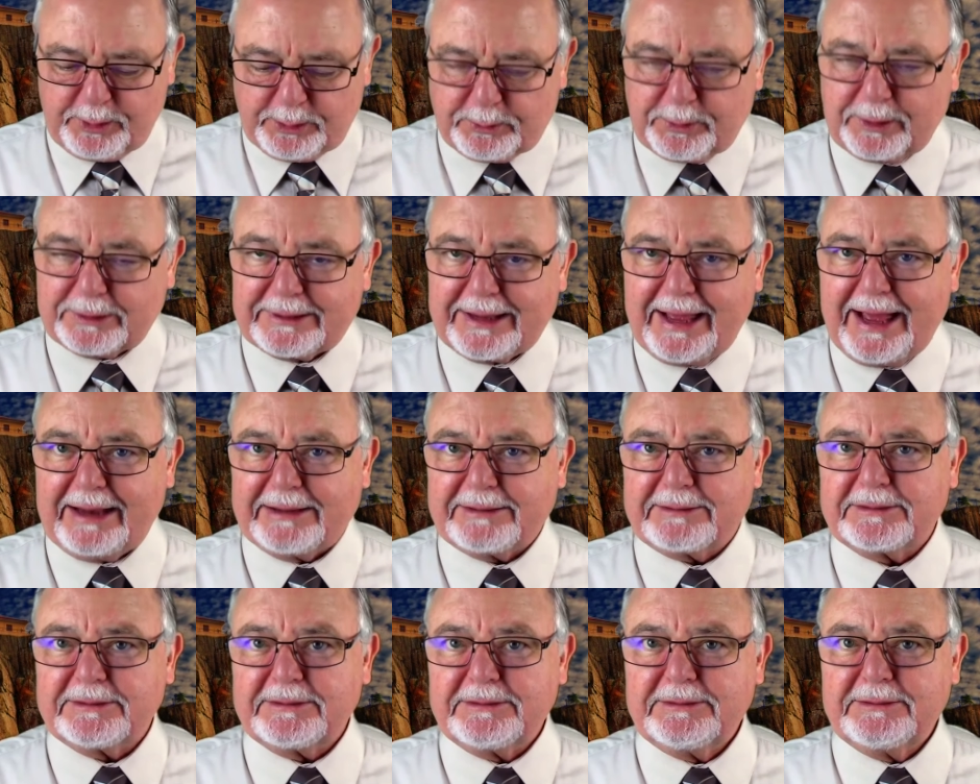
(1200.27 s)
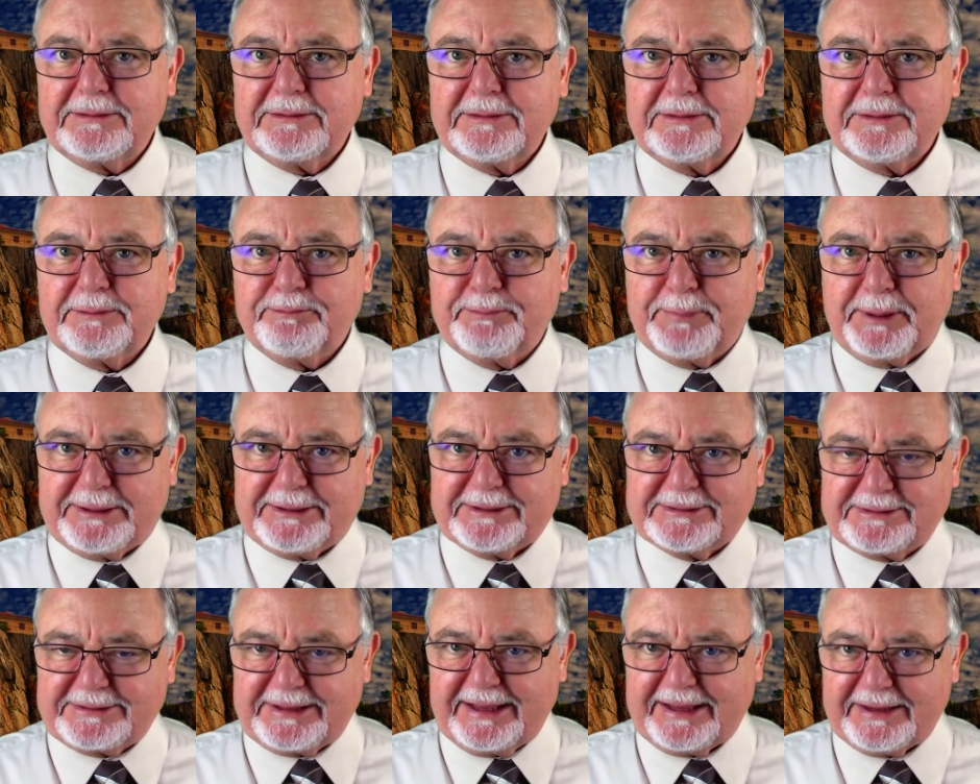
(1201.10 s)
we will not be
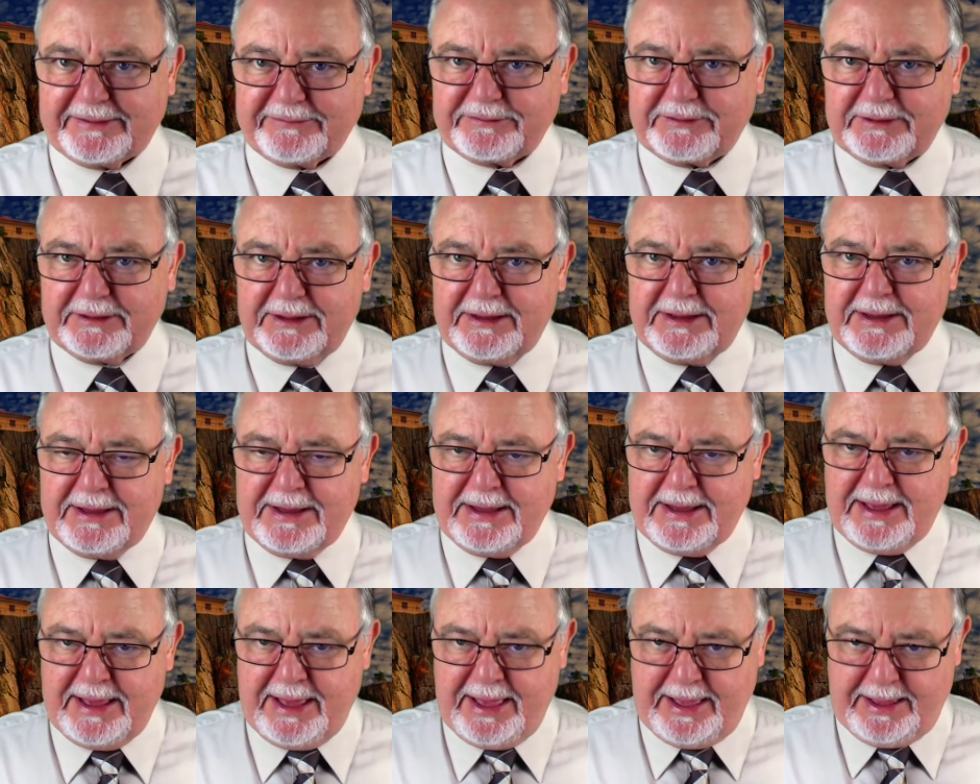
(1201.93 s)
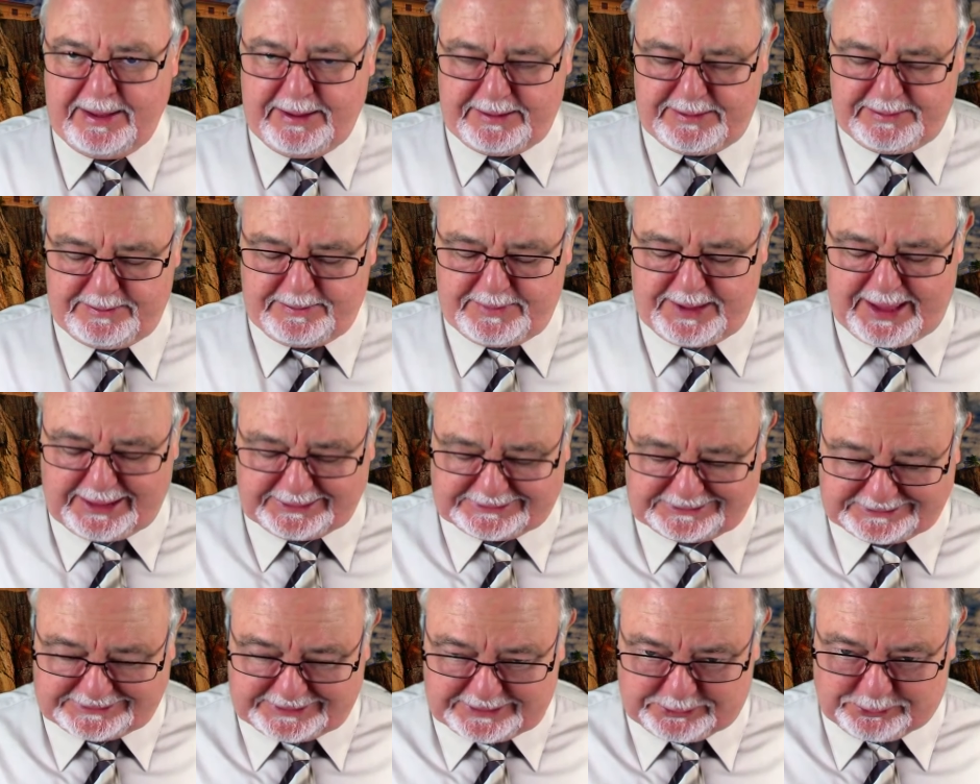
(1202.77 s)
deceived. I
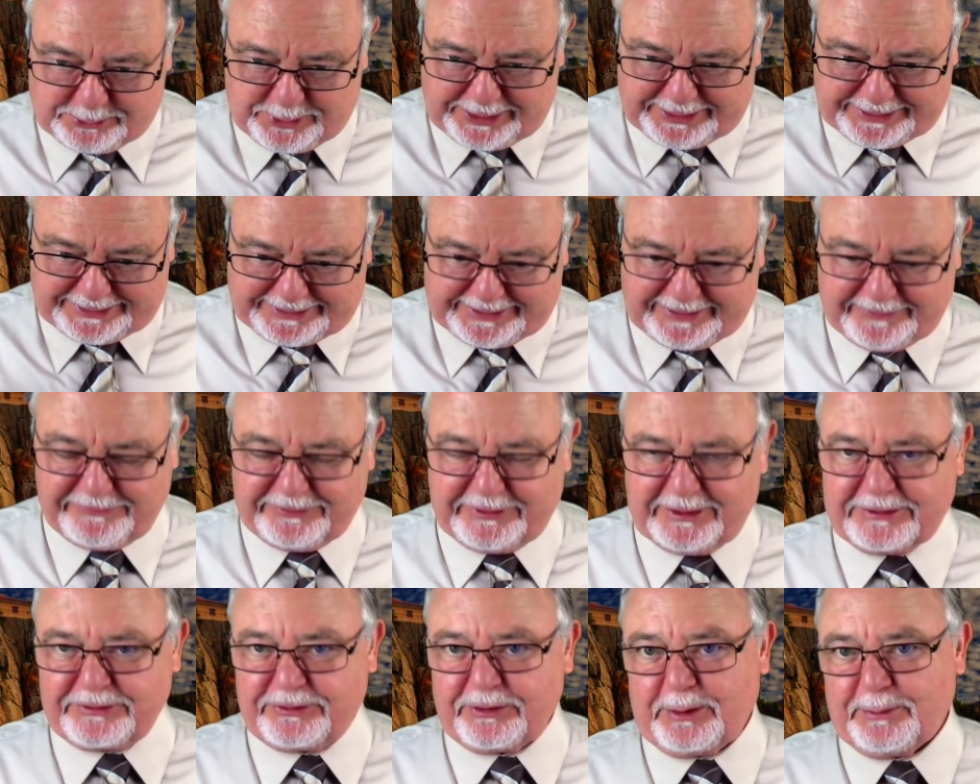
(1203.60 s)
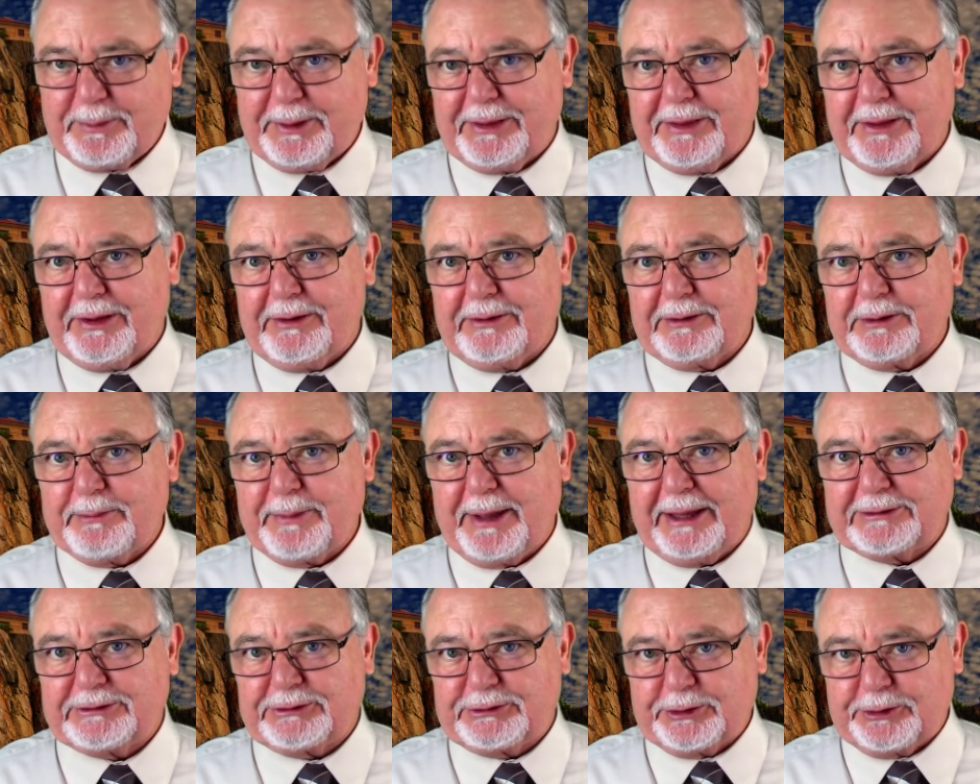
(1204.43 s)
still want to give the sermon, though, to
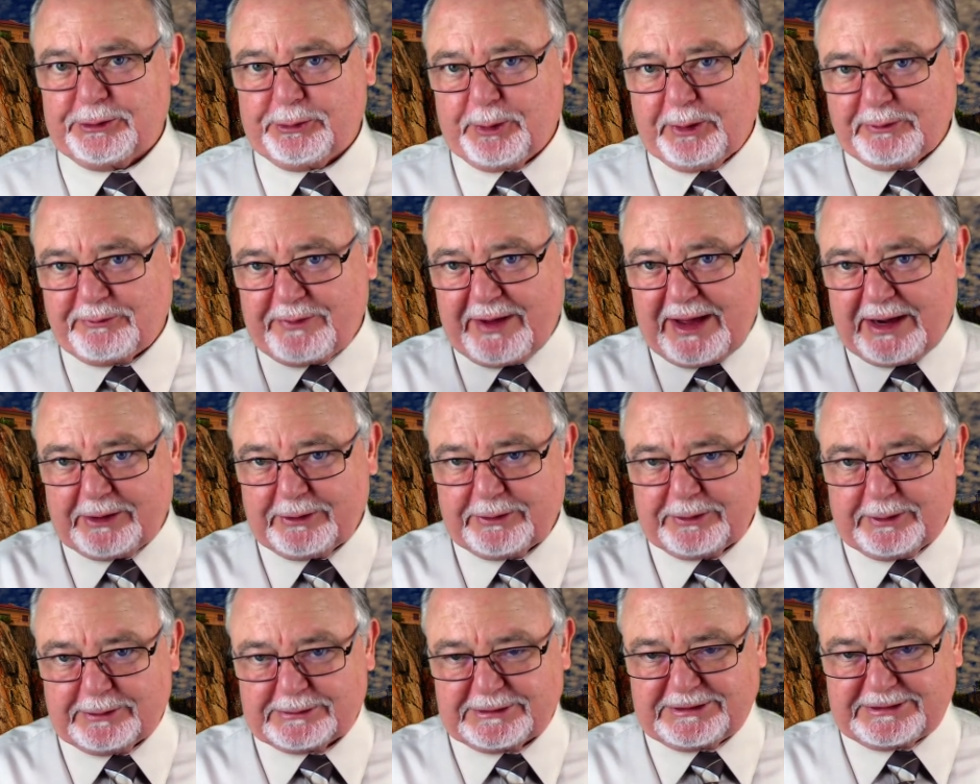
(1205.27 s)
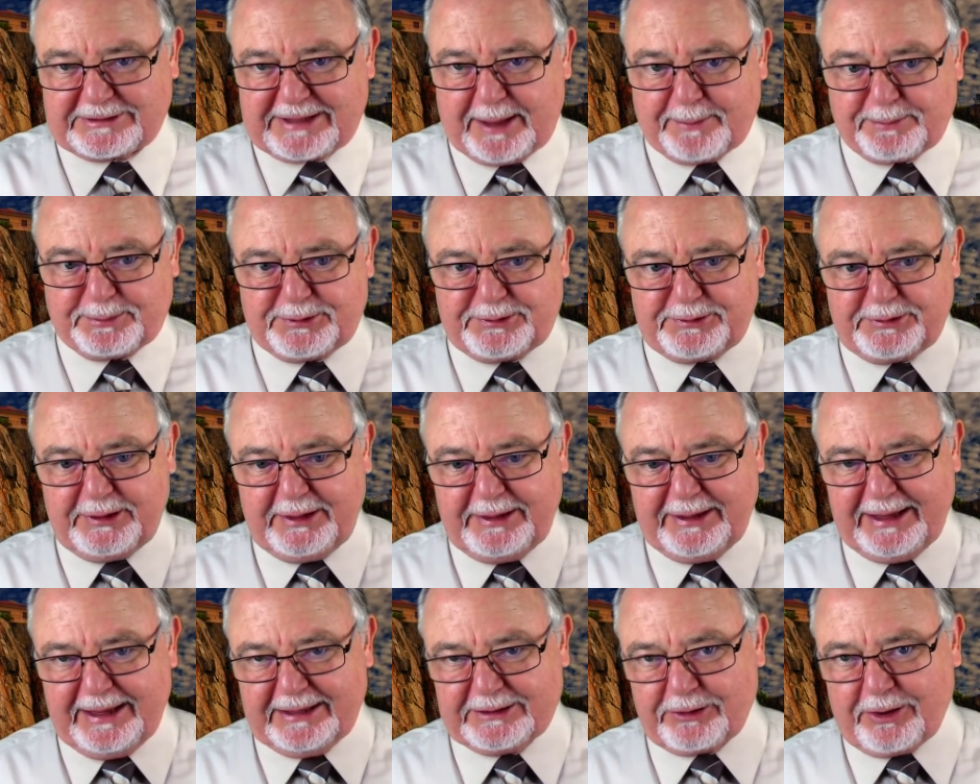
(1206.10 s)
make sure we follow those steps.
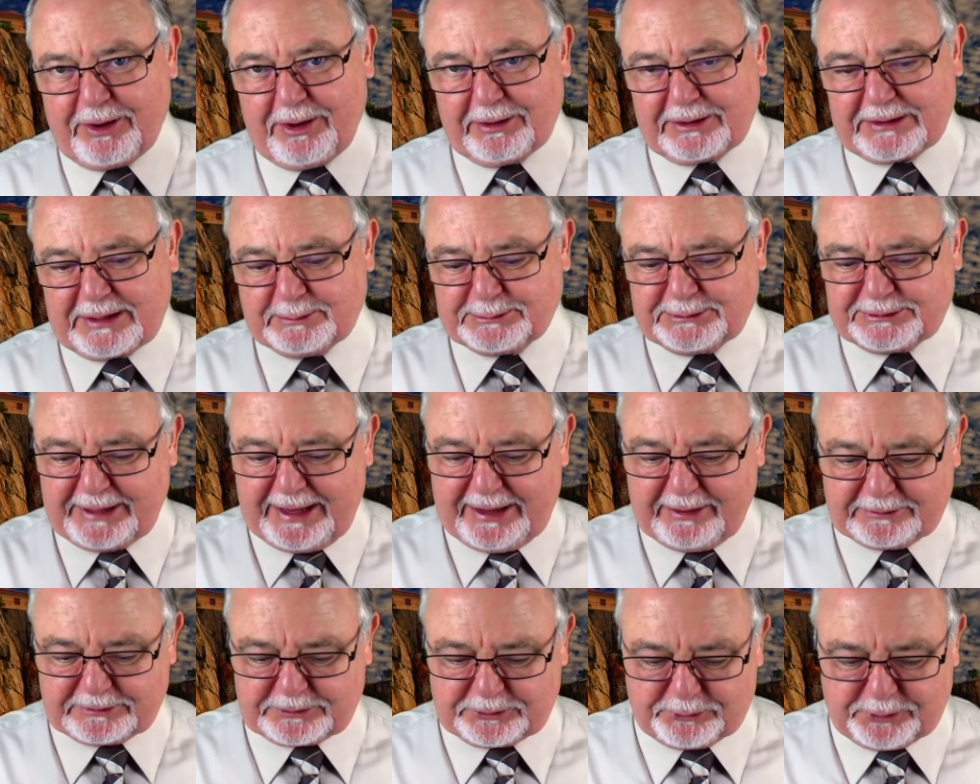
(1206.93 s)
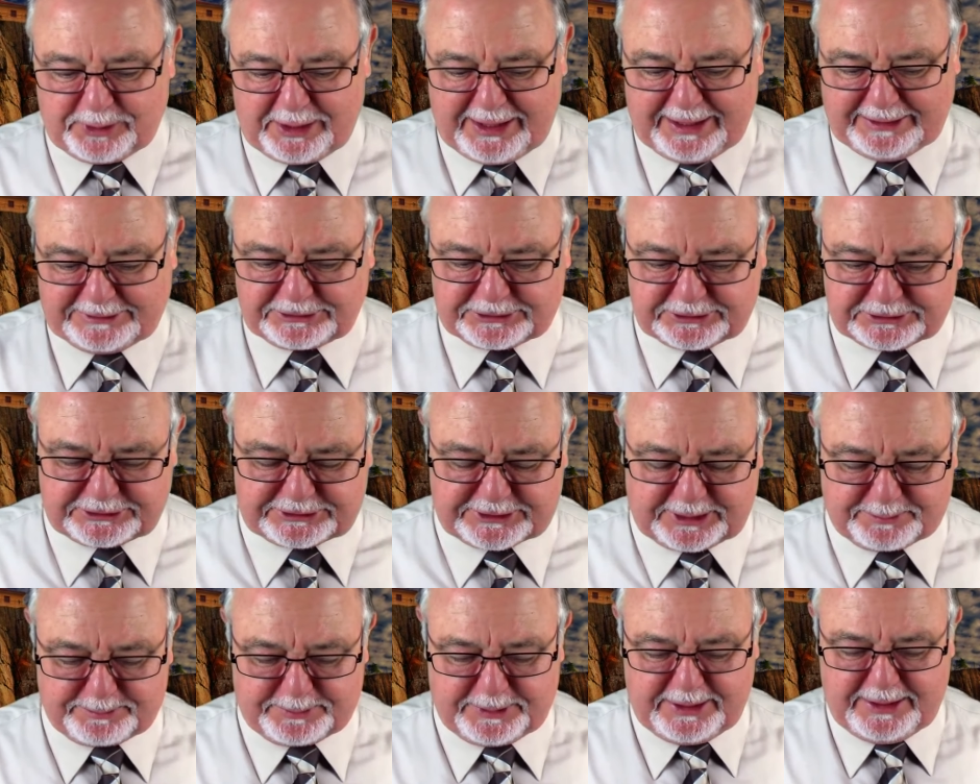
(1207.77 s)
It all comes down to
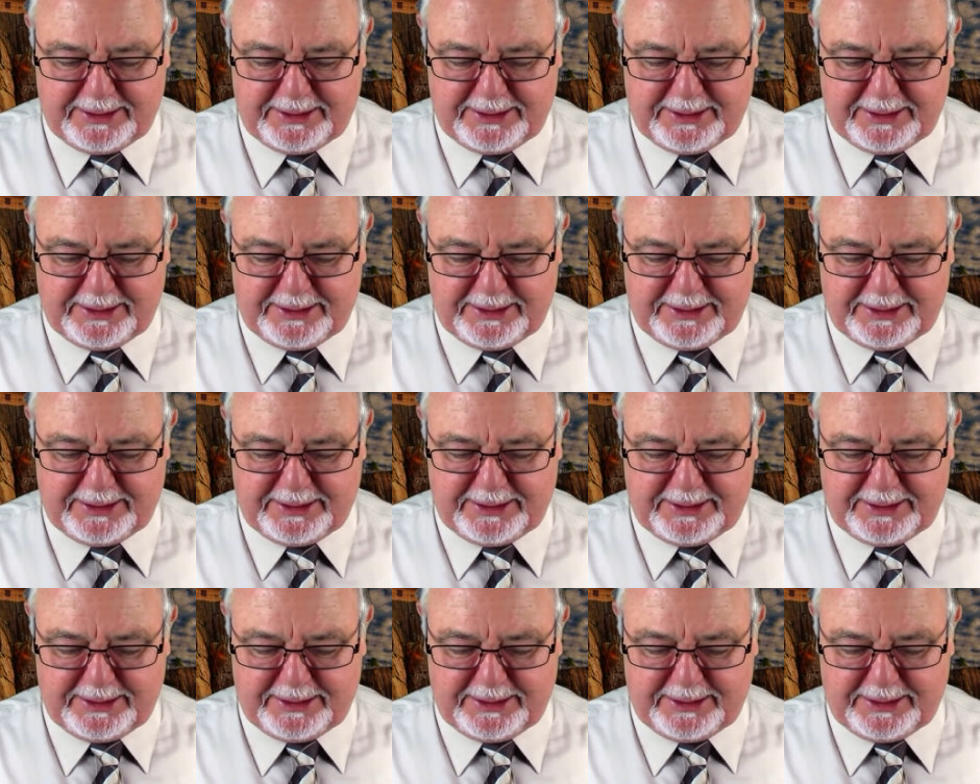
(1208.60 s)
relationship.